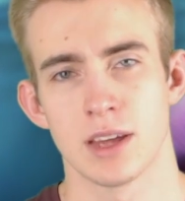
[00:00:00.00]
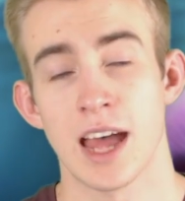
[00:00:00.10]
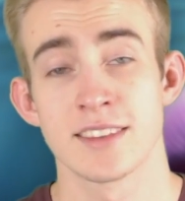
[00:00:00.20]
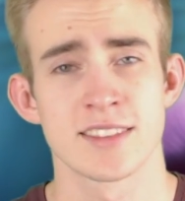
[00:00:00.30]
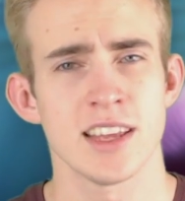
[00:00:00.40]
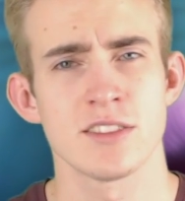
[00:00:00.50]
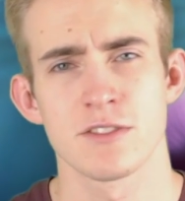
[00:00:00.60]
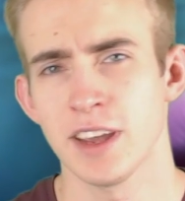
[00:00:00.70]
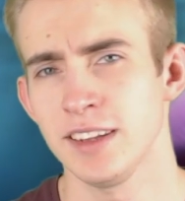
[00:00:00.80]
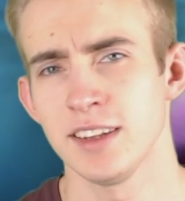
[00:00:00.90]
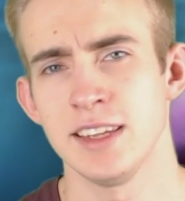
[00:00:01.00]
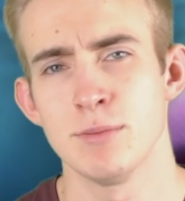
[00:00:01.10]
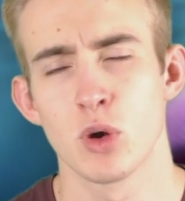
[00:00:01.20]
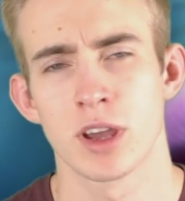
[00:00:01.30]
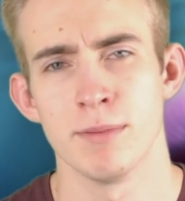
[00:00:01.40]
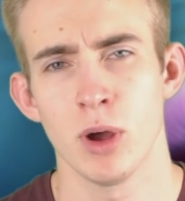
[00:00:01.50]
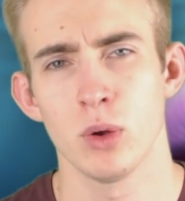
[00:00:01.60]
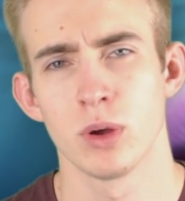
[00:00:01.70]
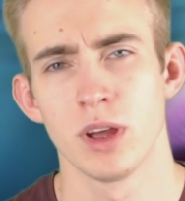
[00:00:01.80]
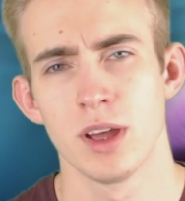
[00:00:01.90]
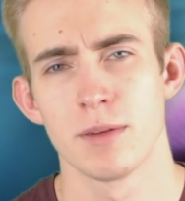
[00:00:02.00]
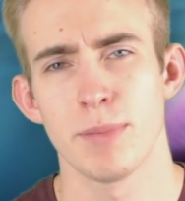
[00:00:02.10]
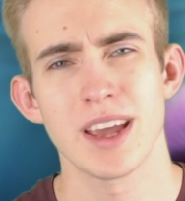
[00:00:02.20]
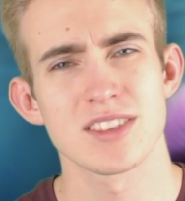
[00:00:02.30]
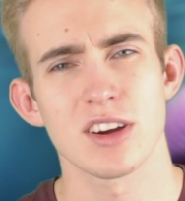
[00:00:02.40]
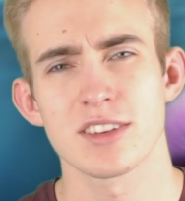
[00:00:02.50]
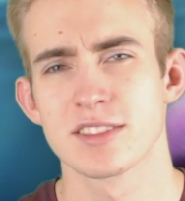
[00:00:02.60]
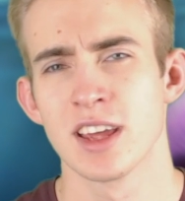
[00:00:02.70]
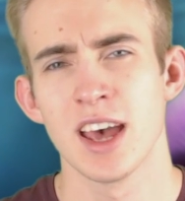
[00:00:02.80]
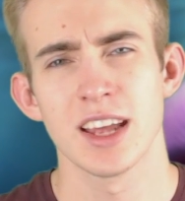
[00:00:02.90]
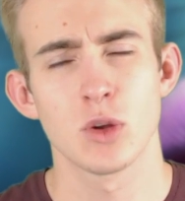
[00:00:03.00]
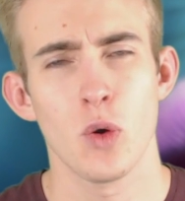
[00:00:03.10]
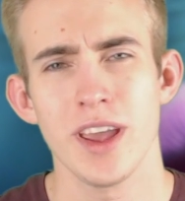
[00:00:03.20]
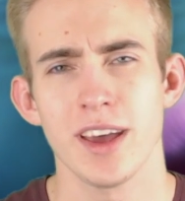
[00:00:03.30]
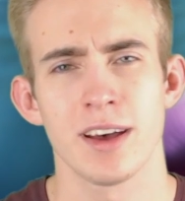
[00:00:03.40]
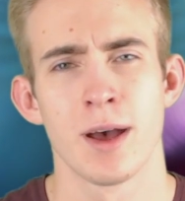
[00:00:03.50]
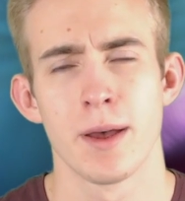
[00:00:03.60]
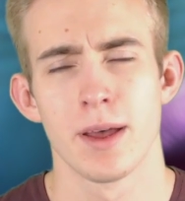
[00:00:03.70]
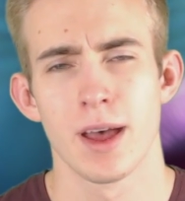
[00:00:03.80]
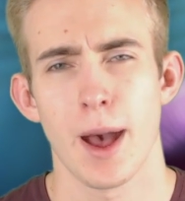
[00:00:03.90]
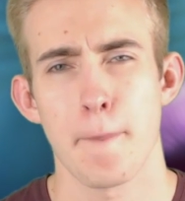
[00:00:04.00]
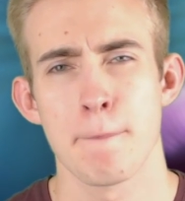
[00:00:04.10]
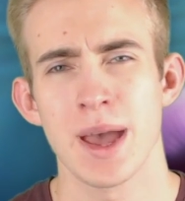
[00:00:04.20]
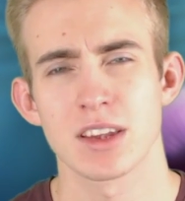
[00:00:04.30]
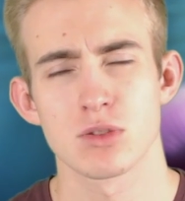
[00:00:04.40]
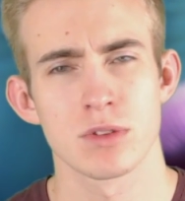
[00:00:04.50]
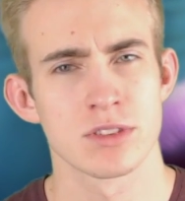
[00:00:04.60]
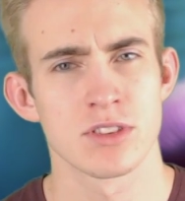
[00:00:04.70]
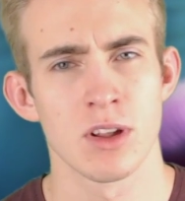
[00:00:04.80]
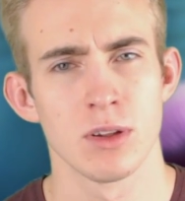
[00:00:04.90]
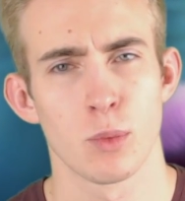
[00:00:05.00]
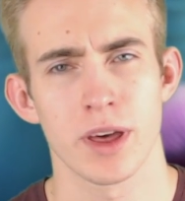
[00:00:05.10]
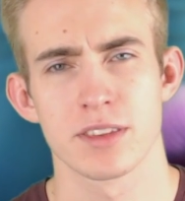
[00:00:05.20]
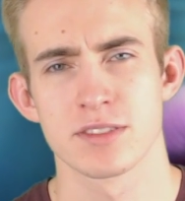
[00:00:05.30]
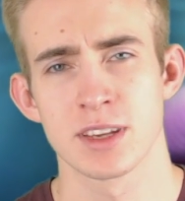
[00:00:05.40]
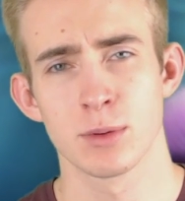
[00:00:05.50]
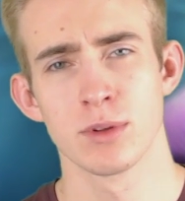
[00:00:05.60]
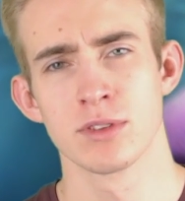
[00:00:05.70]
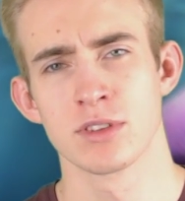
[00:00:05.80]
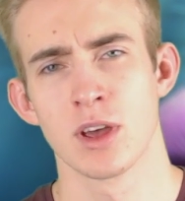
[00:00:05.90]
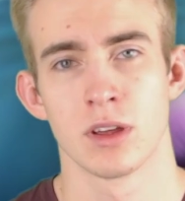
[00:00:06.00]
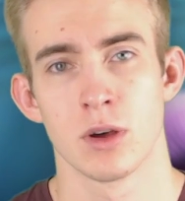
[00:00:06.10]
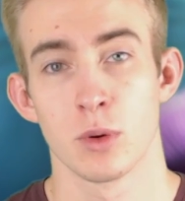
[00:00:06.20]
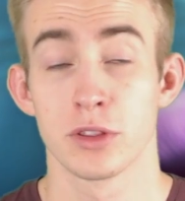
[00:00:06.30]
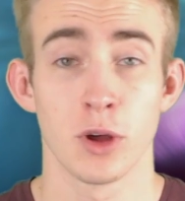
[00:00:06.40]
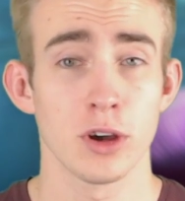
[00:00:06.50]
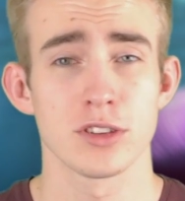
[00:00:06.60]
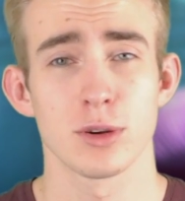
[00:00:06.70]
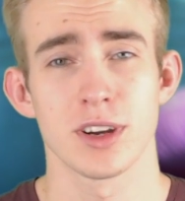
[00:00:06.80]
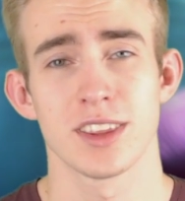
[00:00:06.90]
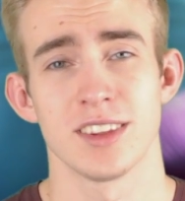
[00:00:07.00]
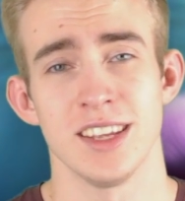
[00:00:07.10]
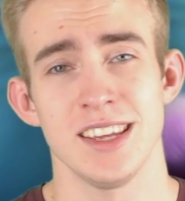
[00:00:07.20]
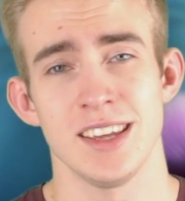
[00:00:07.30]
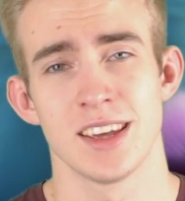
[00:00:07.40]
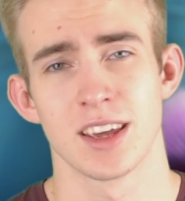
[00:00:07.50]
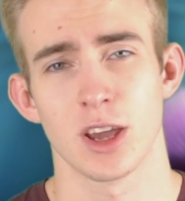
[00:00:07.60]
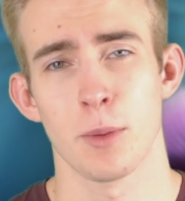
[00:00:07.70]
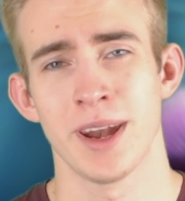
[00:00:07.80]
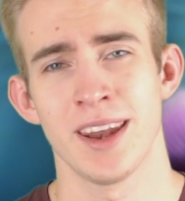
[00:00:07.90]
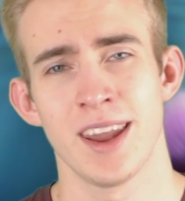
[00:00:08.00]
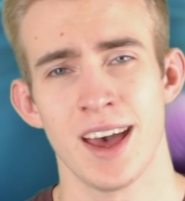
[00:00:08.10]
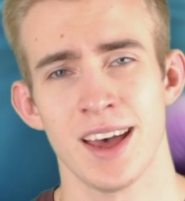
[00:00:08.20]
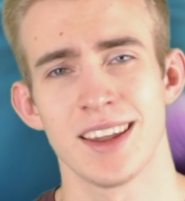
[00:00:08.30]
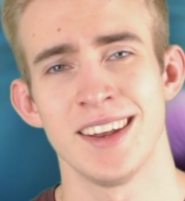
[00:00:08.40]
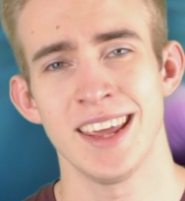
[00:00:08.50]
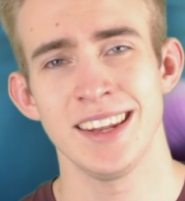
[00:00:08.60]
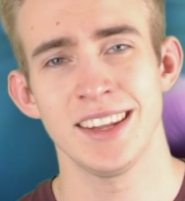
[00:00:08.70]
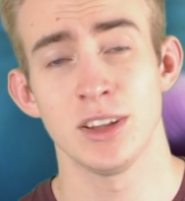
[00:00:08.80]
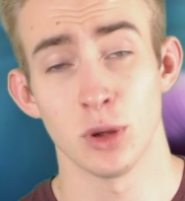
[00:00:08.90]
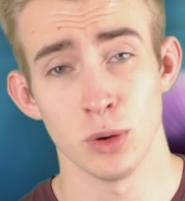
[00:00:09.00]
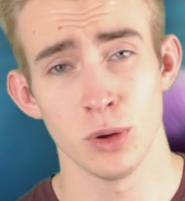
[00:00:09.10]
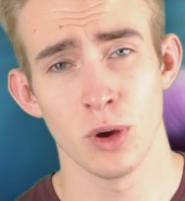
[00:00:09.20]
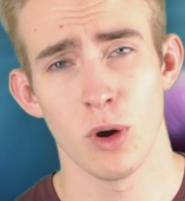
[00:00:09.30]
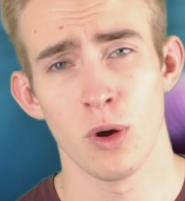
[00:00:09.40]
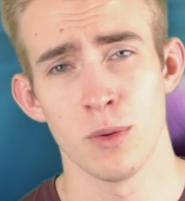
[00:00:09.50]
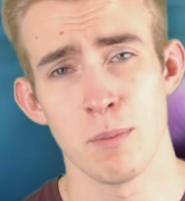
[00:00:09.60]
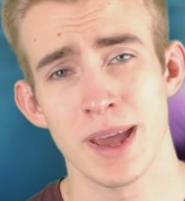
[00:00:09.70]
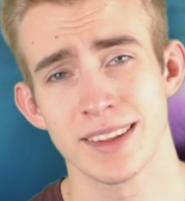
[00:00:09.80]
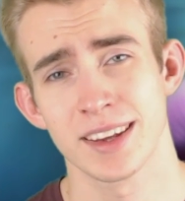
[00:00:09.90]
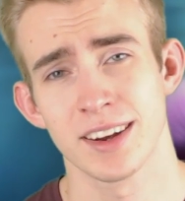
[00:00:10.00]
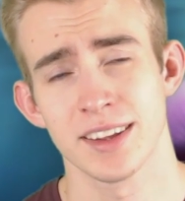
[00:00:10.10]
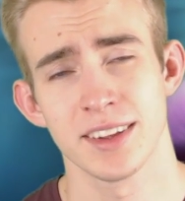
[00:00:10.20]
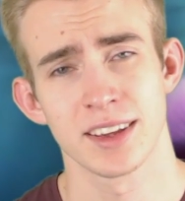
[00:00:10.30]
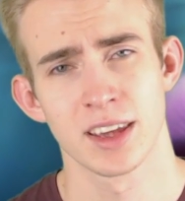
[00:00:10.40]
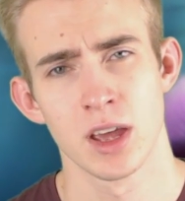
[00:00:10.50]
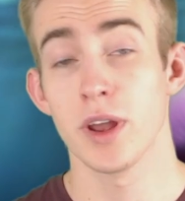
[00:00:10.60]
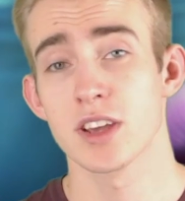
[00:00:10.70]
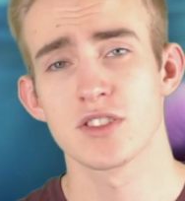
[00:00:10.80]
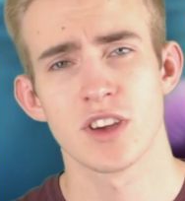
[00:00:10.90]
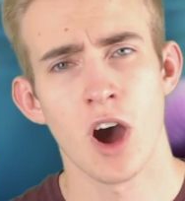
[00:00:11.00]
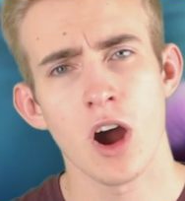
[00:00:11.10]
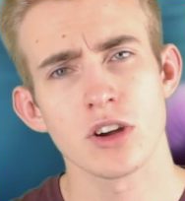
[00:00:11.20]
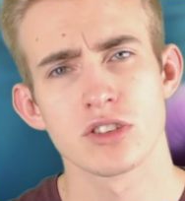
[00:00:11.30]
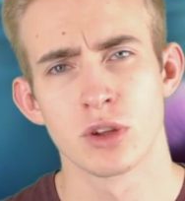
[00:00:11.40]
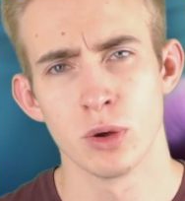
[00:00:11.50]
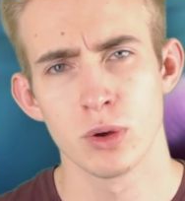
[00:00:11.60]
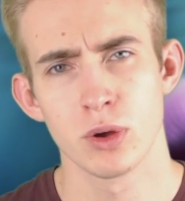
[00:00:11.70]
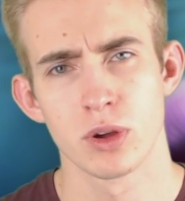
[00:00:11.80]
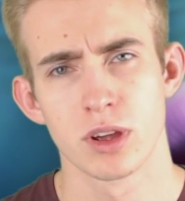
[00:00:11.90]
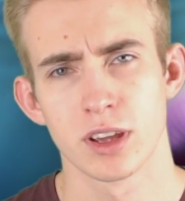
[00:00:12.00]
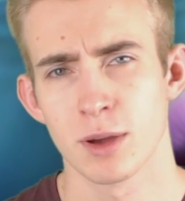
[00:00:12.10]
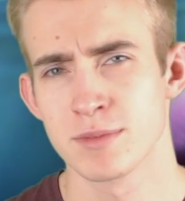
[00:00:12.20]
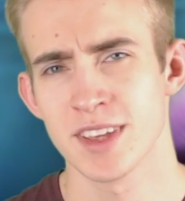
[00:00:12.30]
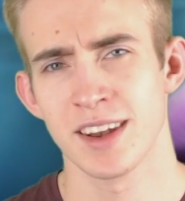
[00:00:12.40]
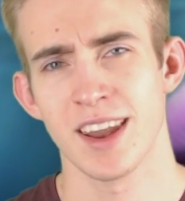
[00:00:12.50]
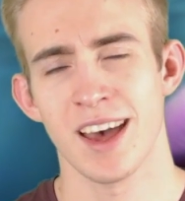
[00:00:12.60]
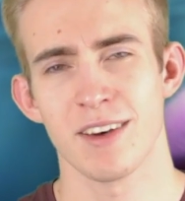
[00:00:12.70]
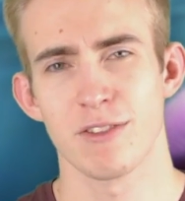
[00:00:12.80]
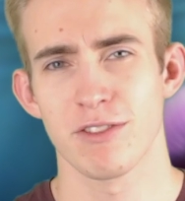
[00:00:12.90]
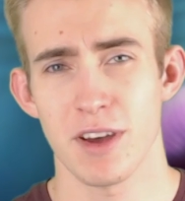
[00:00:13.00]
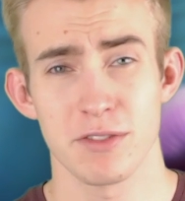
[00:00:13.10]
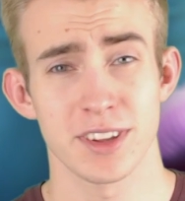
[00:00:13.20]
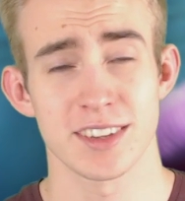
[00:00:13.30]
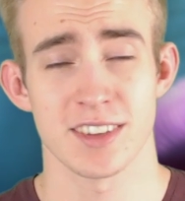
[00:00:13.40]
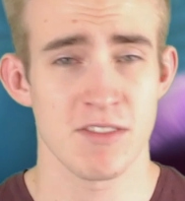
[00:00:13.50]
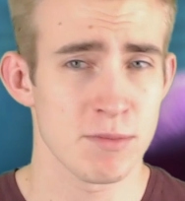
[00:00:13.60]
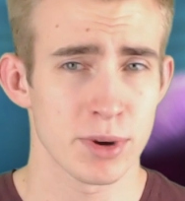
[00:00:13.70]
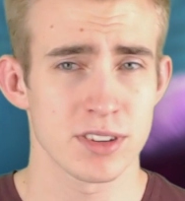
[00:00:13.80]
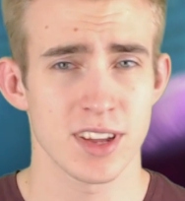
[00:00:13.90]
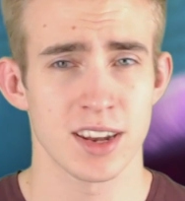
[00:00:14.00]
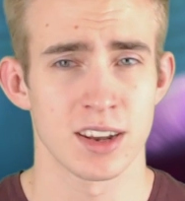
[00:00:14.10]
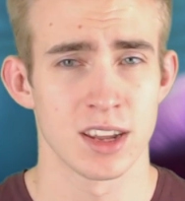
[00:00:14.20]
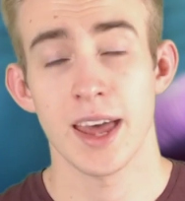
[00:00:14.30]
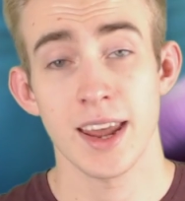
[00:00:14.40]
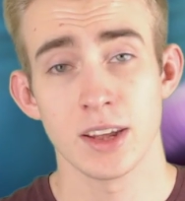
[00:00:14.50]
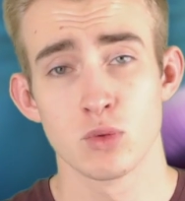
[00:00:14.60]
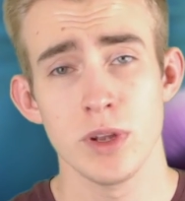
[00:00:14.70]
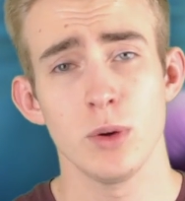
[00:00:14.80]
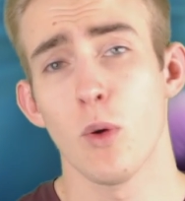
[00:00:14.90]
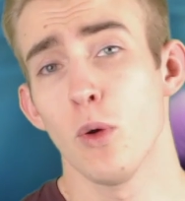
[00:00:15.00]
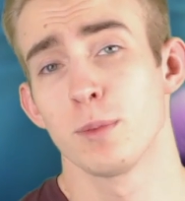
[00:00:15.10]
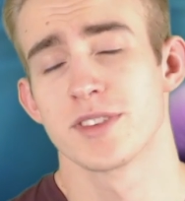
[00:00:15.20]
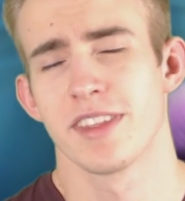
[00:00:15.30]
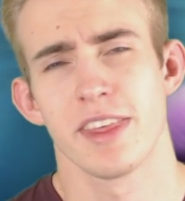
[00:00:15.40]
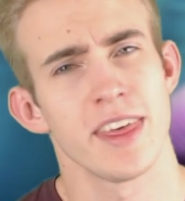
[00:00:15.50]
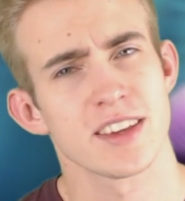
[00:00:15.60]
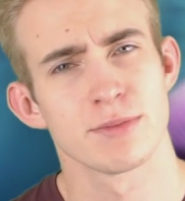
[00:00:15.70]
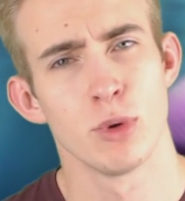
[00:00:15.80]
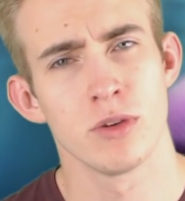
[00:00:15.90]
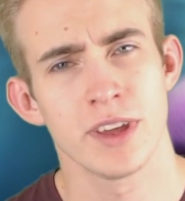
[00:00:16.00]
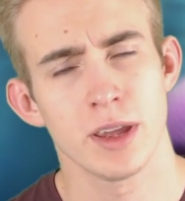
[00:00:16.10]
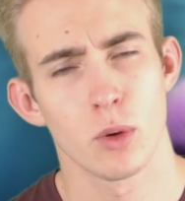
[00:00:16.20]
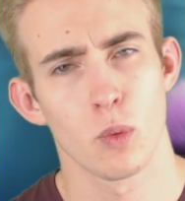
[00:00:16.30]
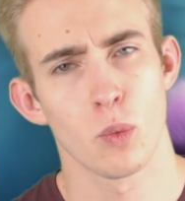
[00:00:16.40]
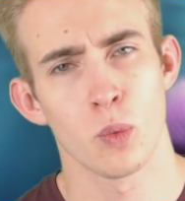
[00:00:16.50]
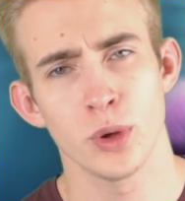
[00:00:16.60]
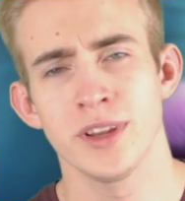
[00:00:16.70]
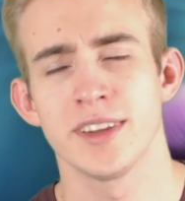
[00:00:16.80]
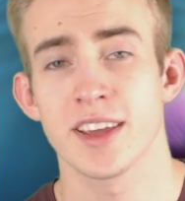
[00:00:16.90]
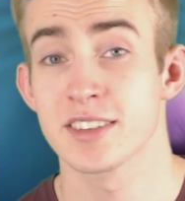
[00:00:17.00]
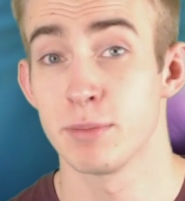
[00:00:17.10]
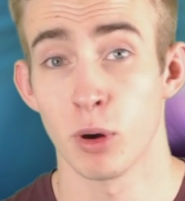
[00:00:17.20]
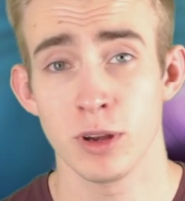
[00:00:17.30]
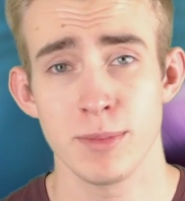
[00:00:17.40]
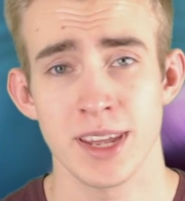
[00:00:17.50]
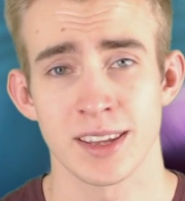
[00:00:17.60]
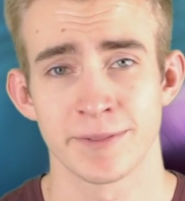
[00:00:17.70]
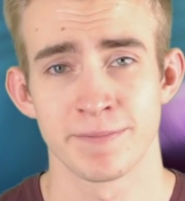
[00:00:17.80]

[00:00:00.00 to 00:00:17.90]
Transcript: And since Finding Nemo came out, Pixar's had quite a mixed result with sequels, with Toy Story 3 coming in at 92 on Metacritic, whereas Cars 2 comes in at 57%. And I had real hopes that this movie wouldn't disappoint me.